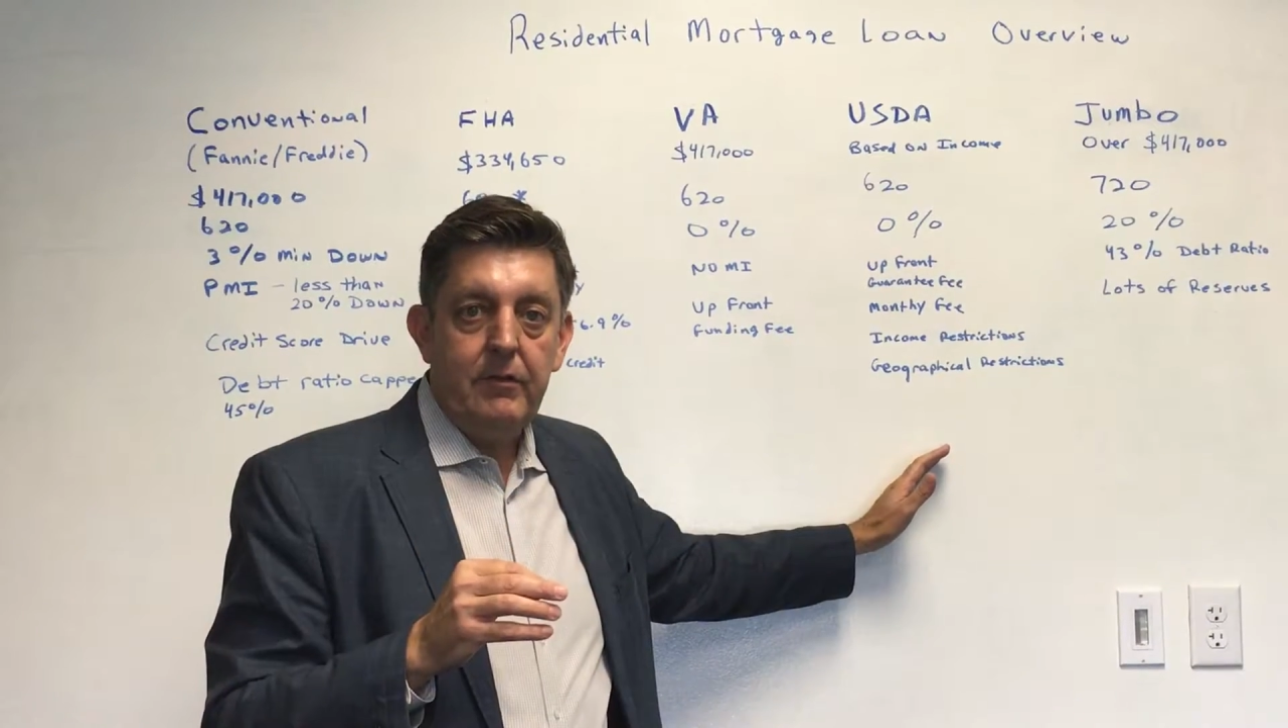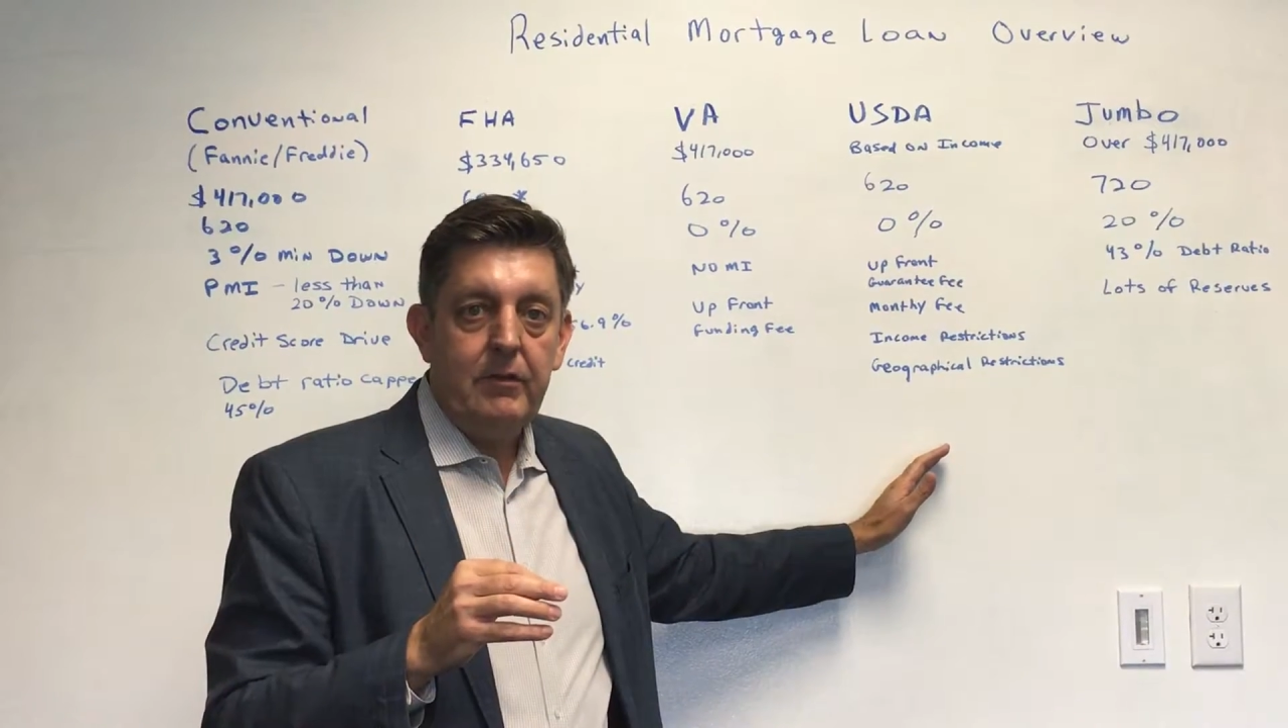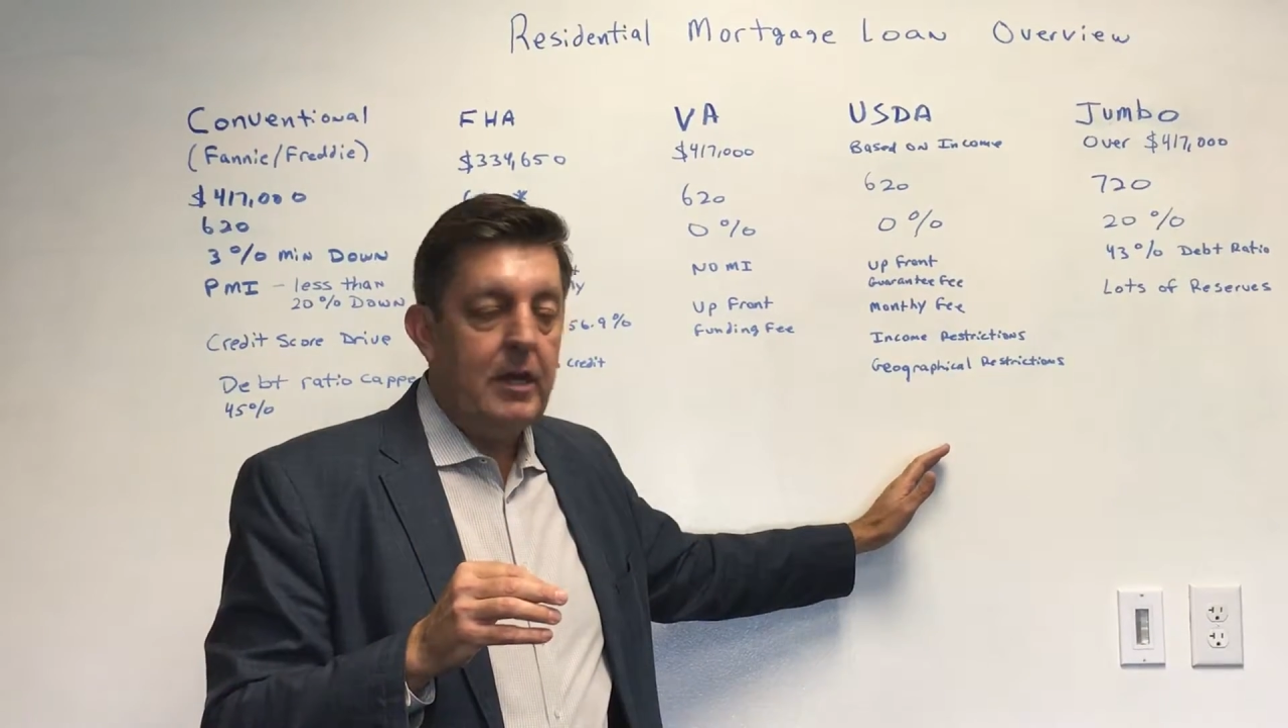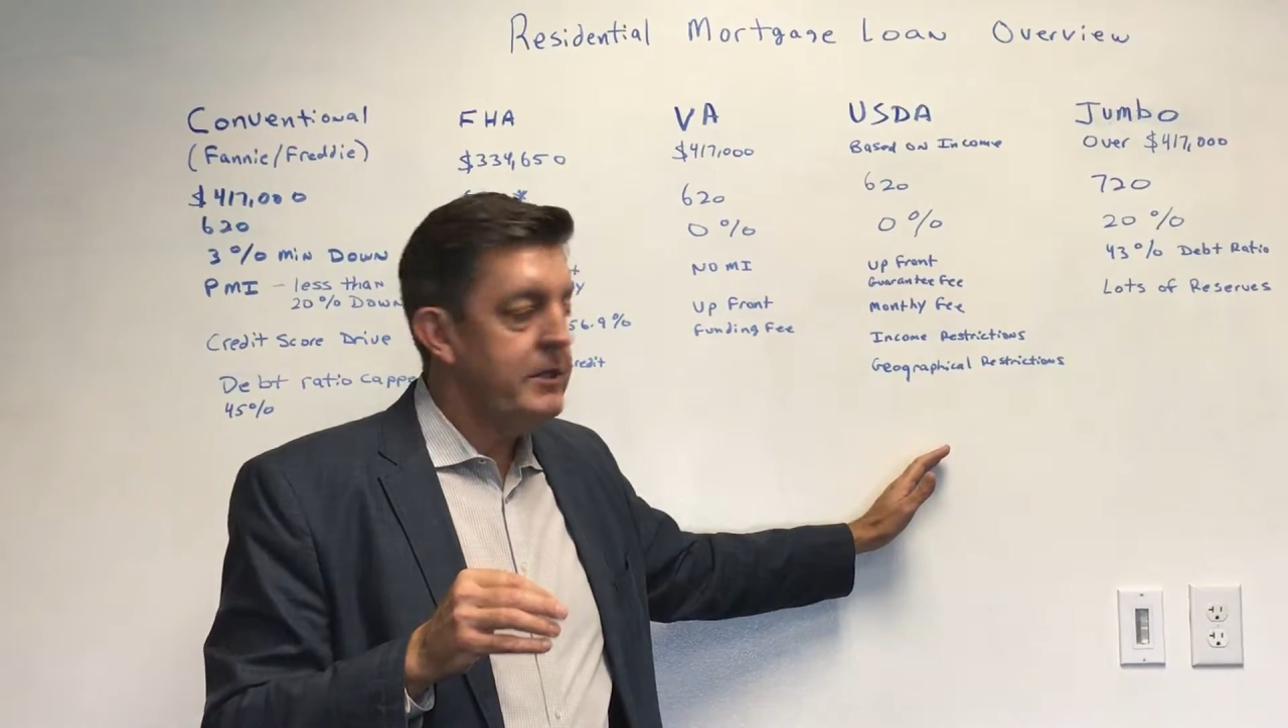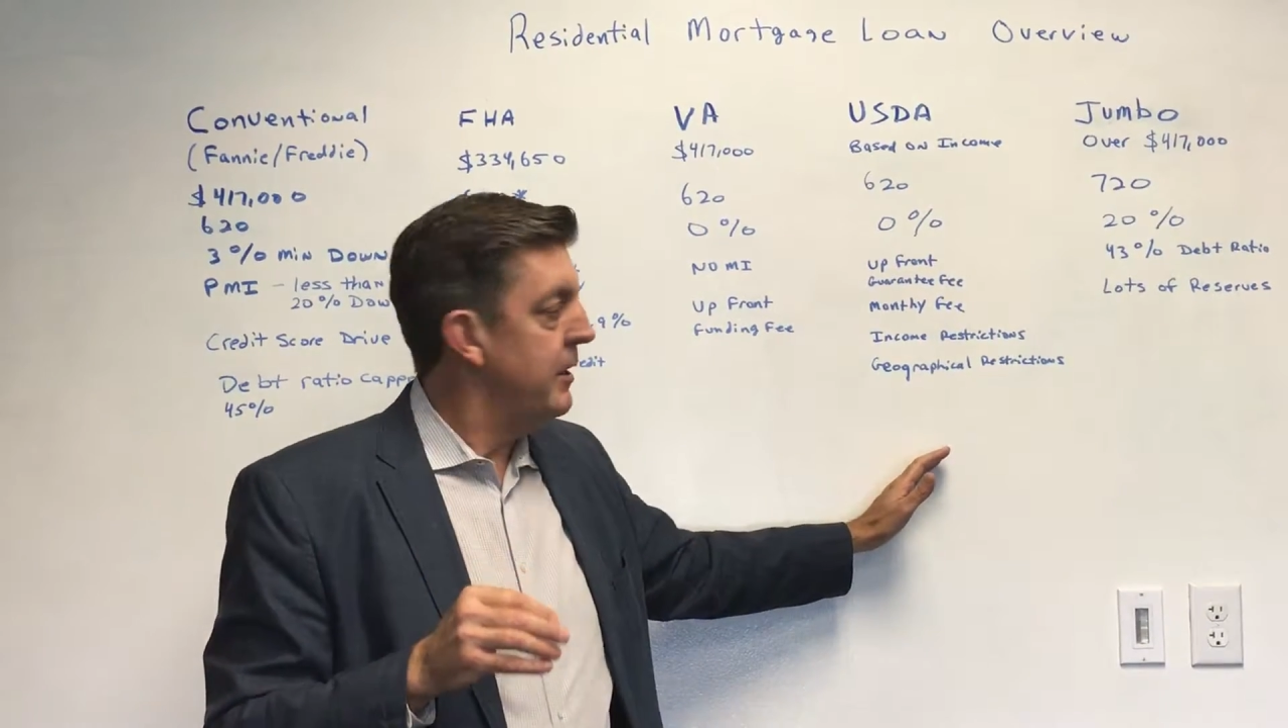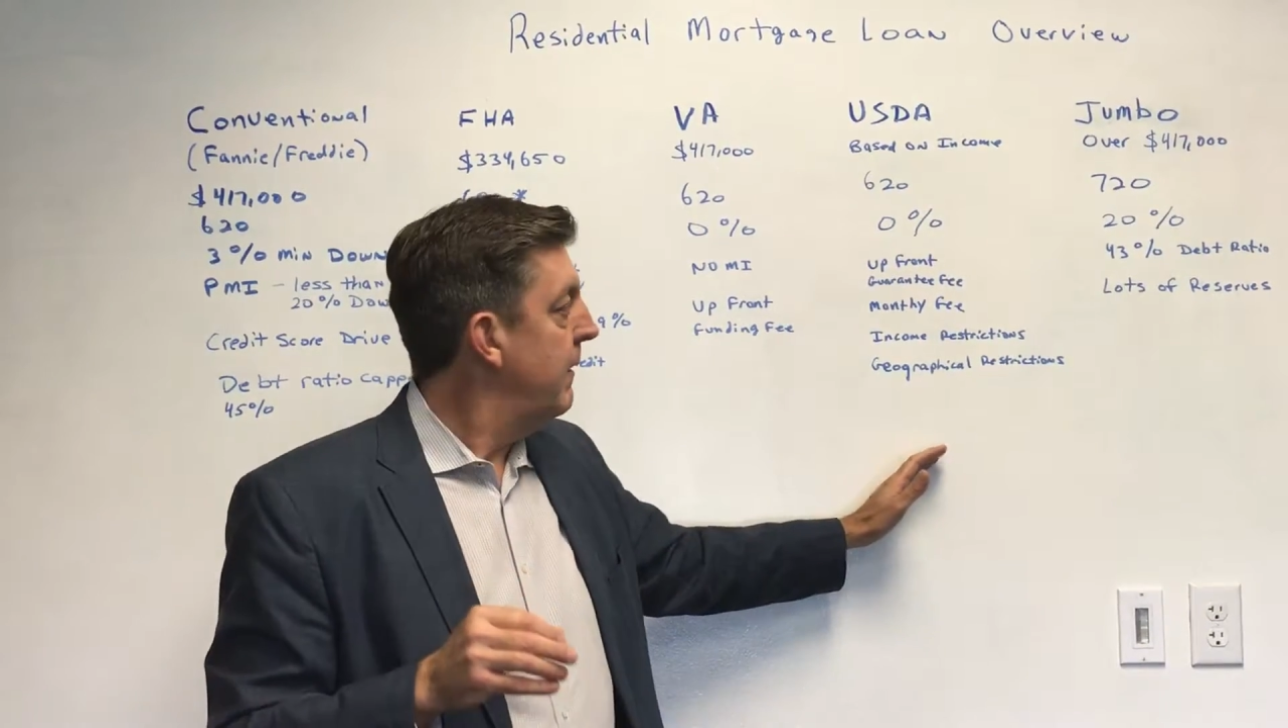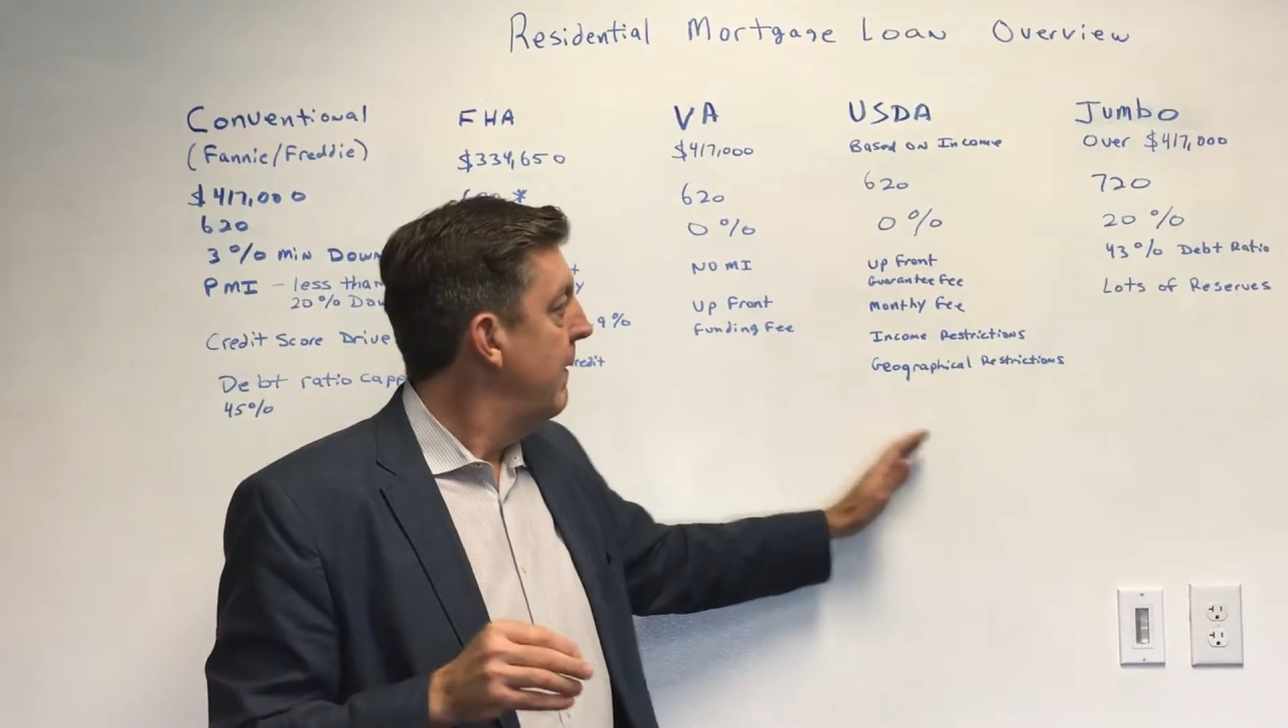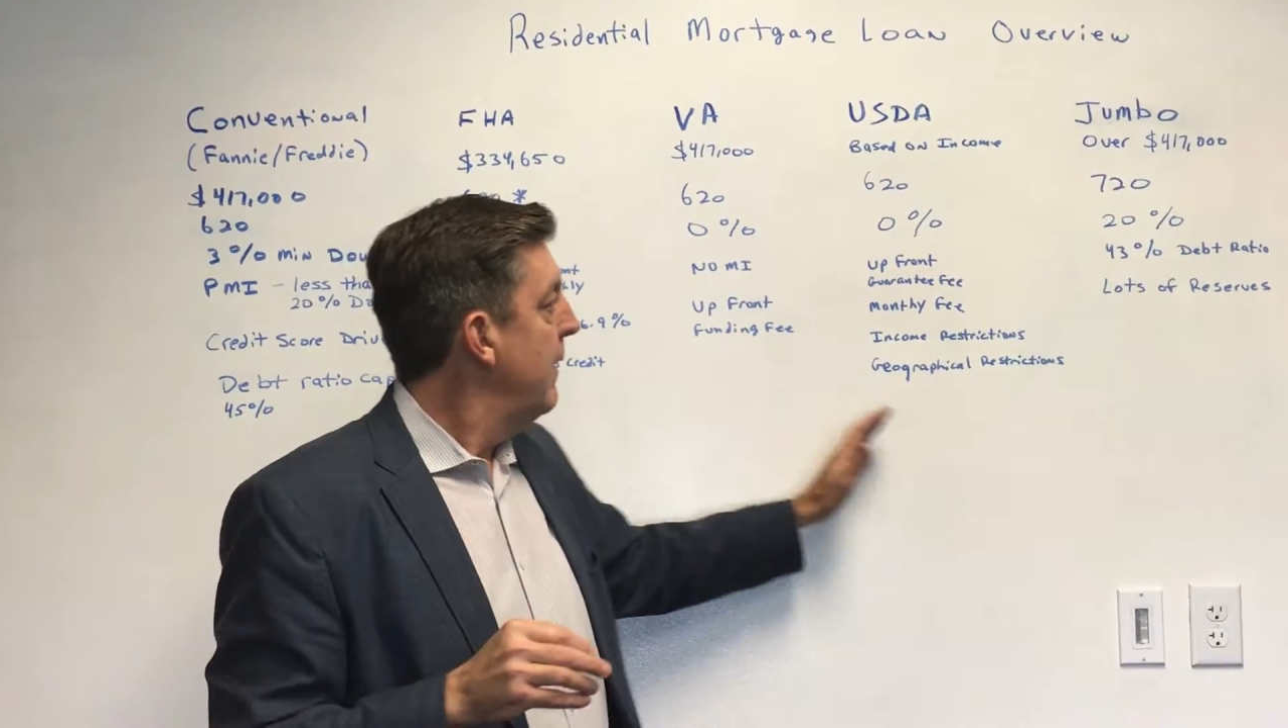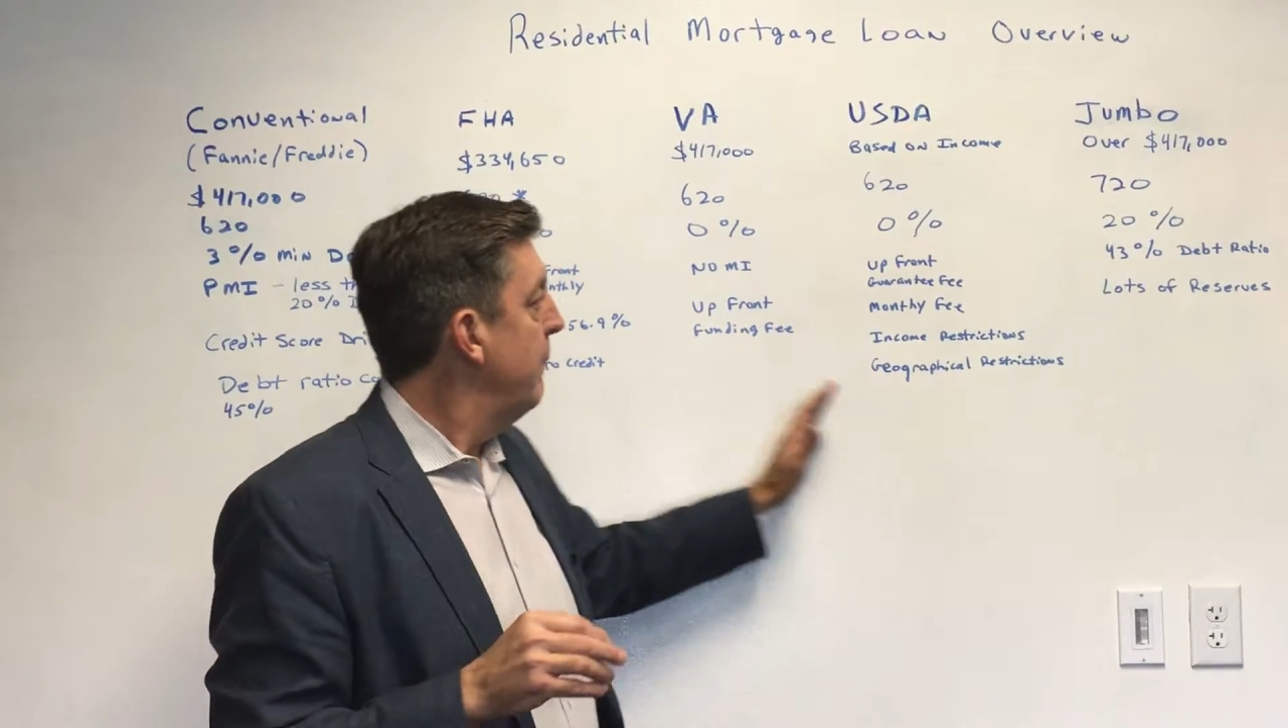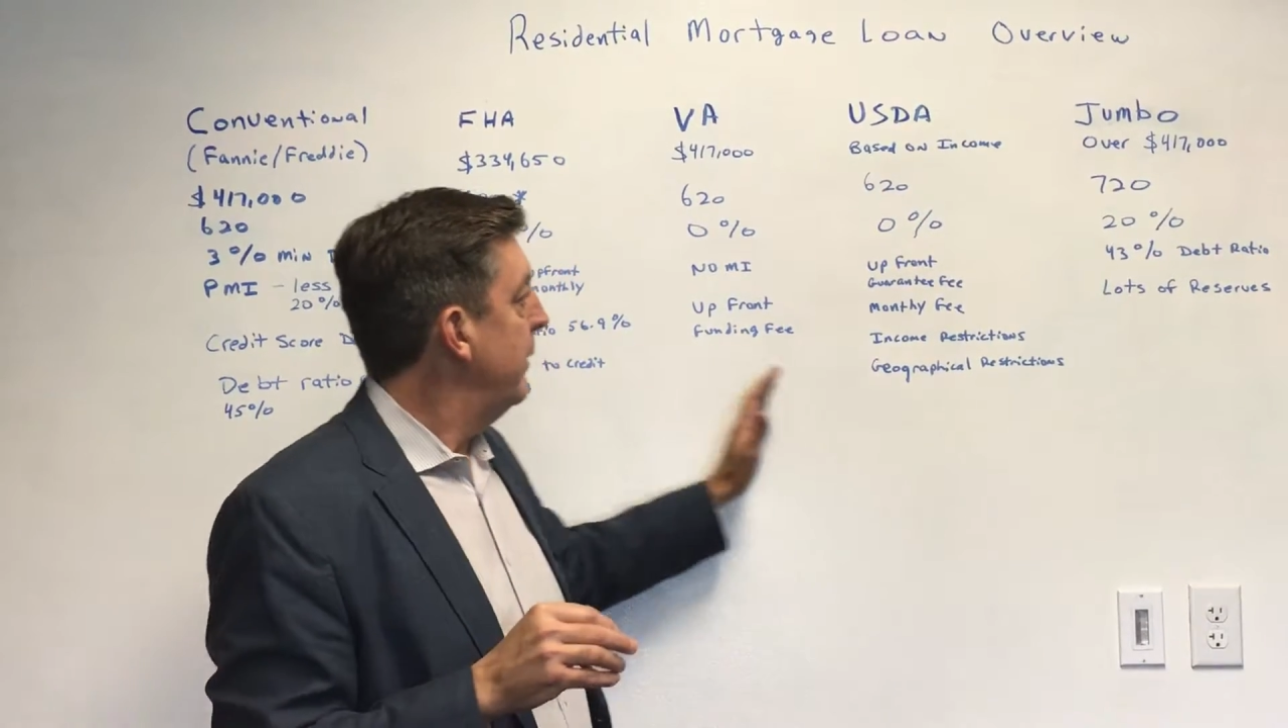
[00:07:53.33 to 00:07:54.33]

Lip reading: discussion,